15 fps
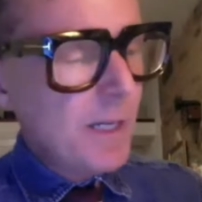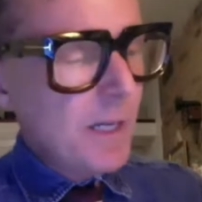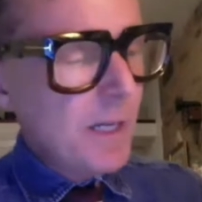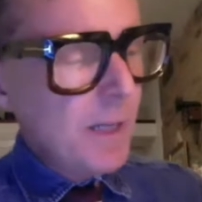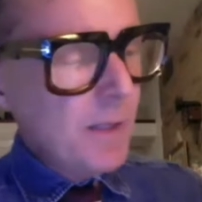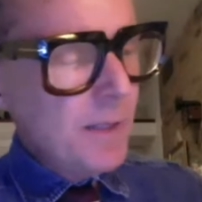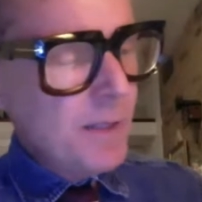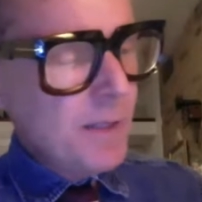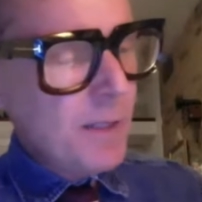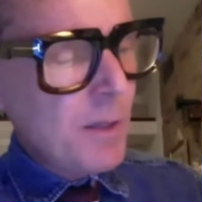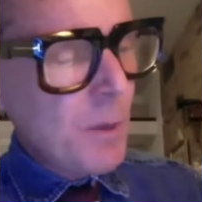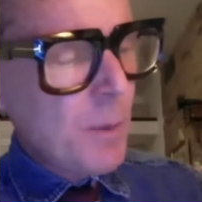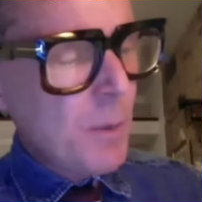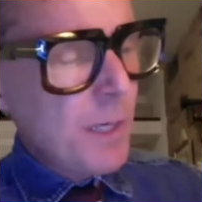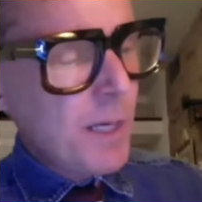And this is at
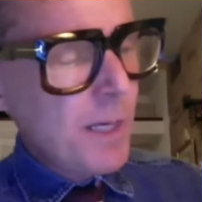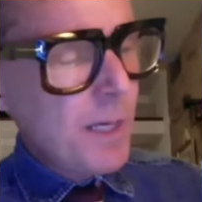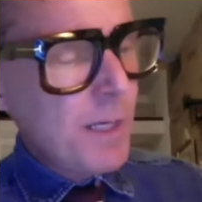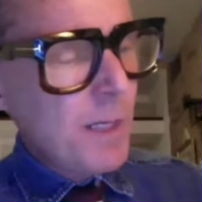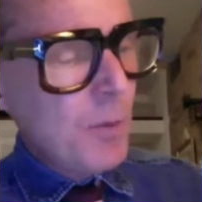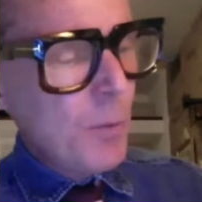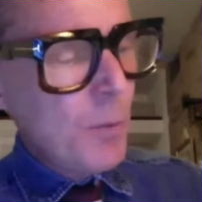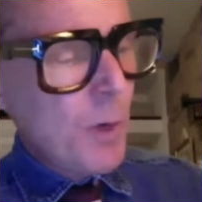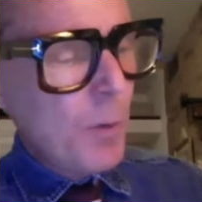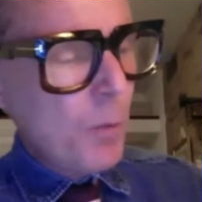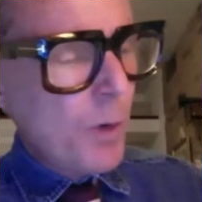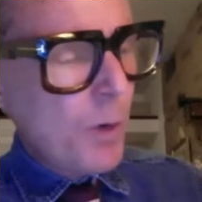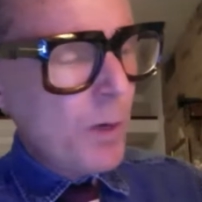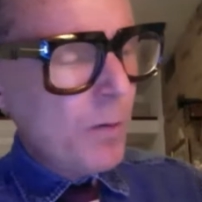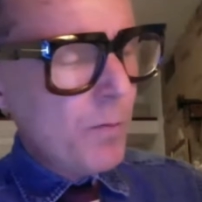the beginning when
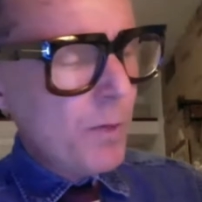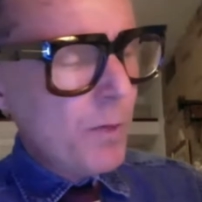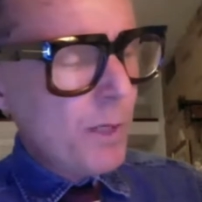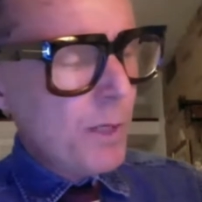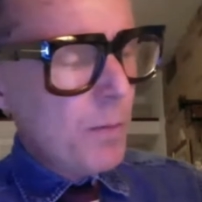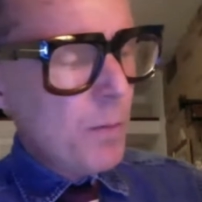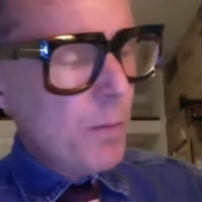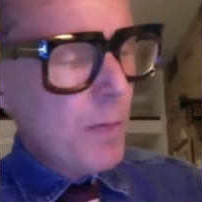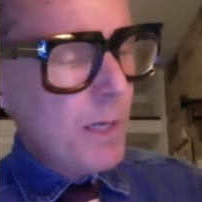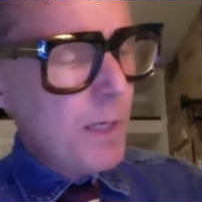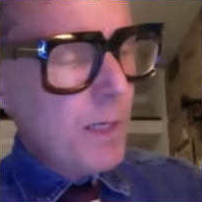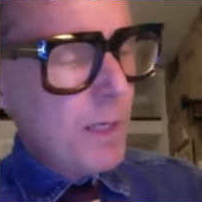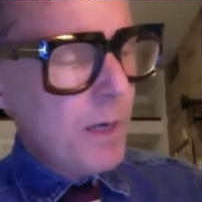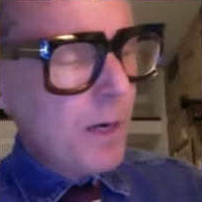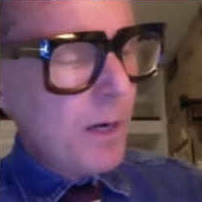one of the
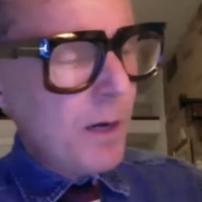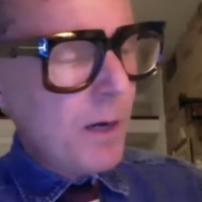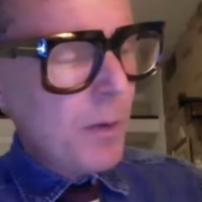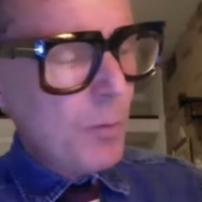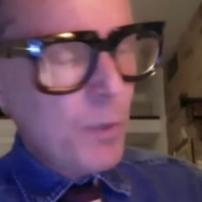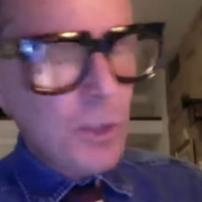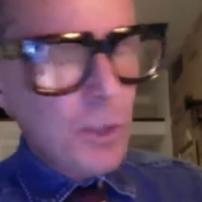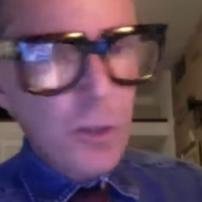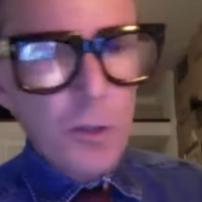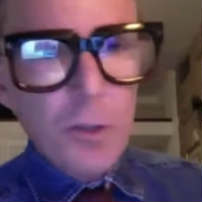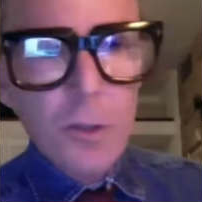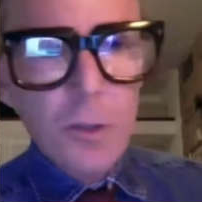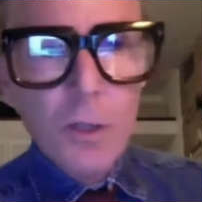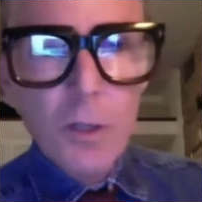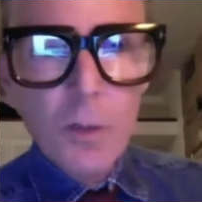men, uh, Richard,
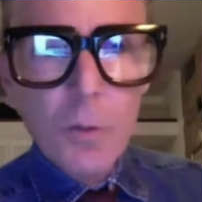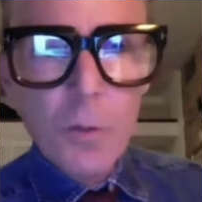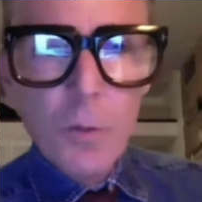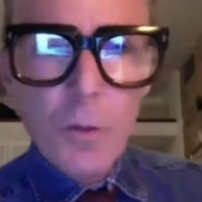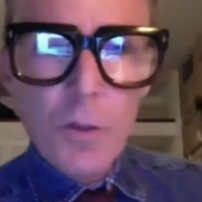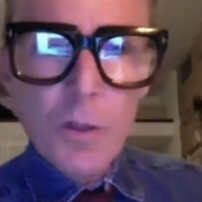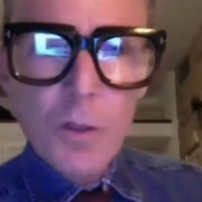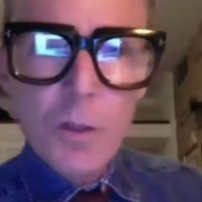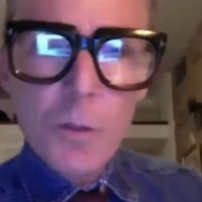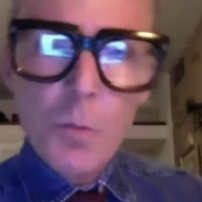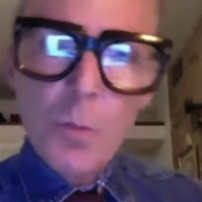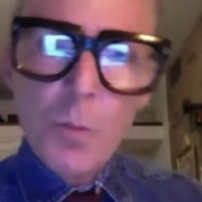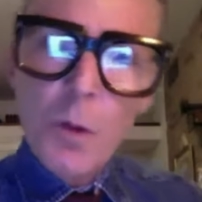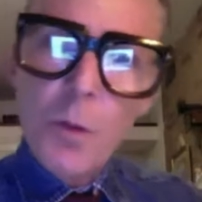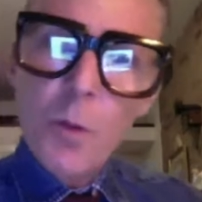with his
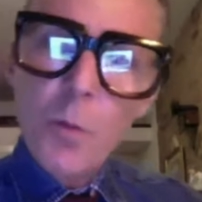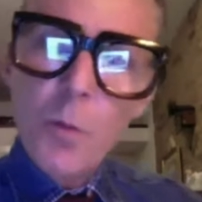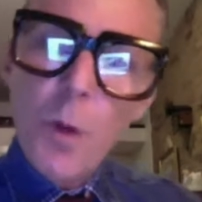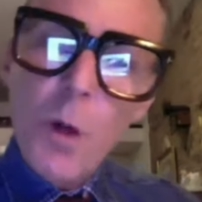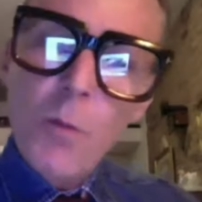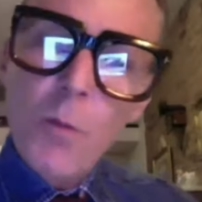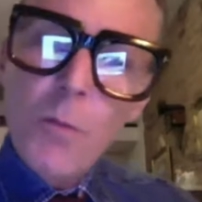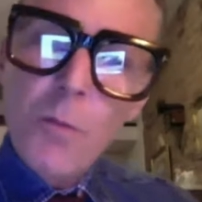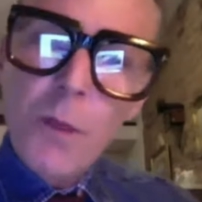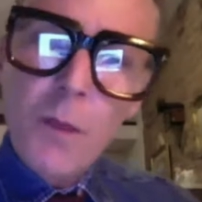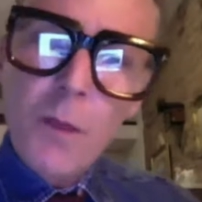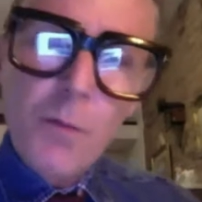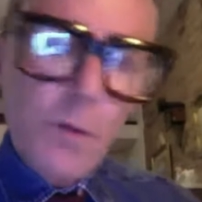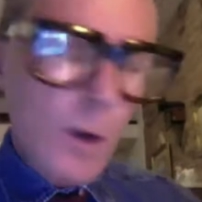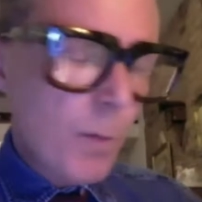brother Rolf,
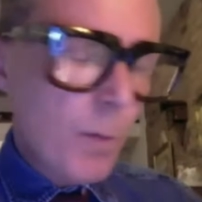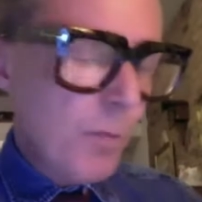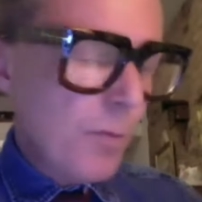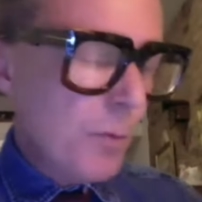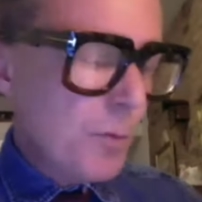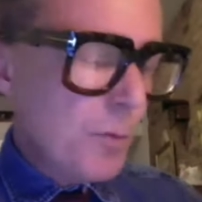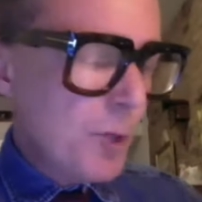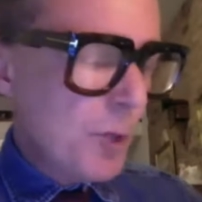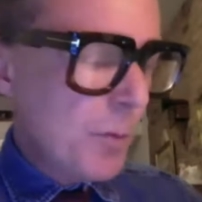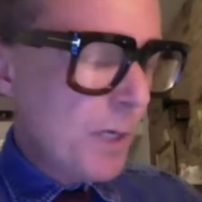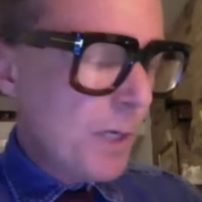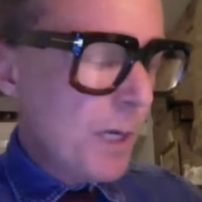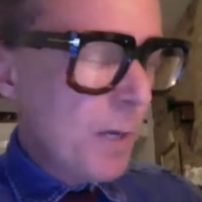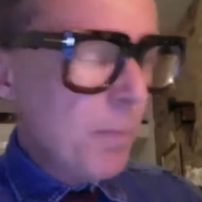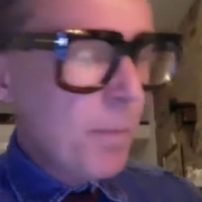they've come from
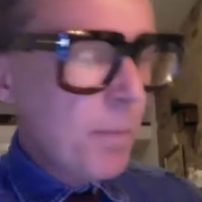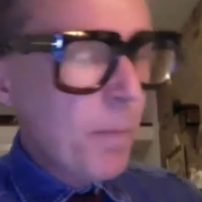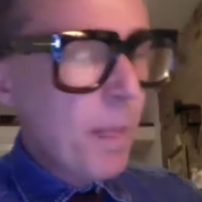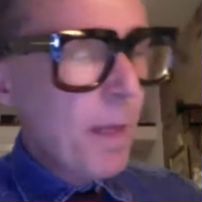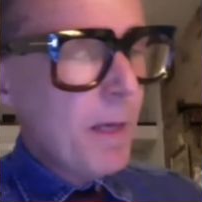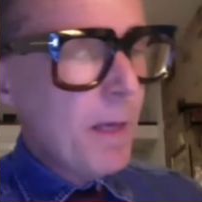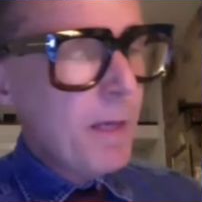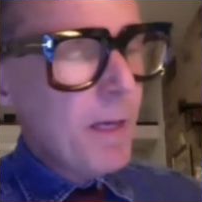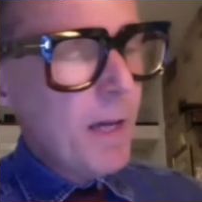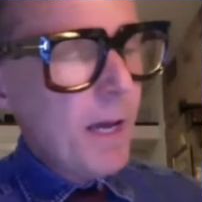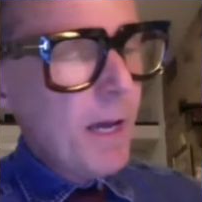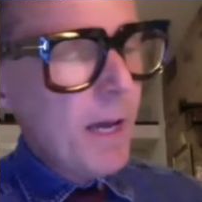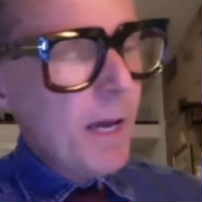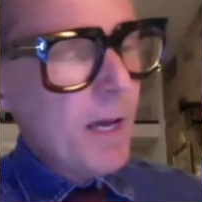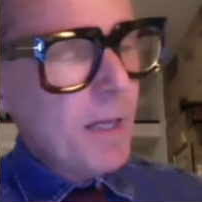Germany.
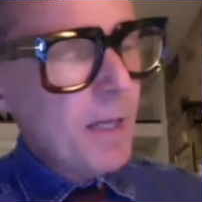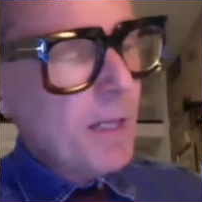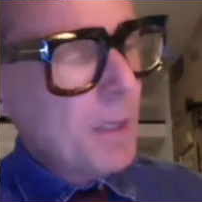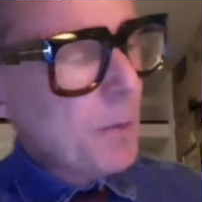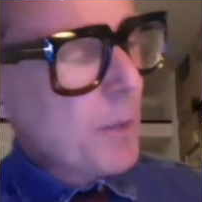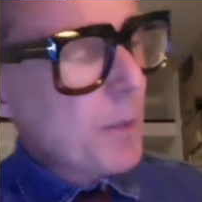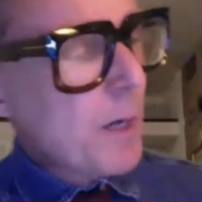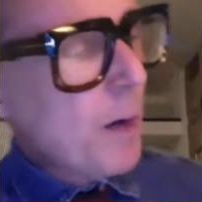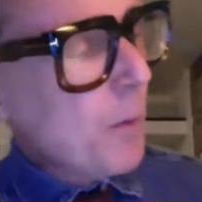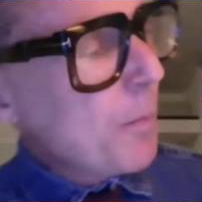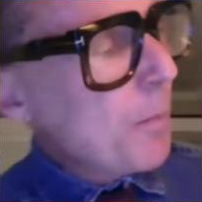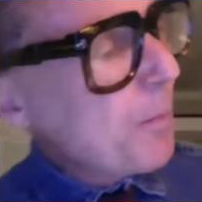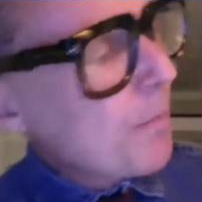And here we go.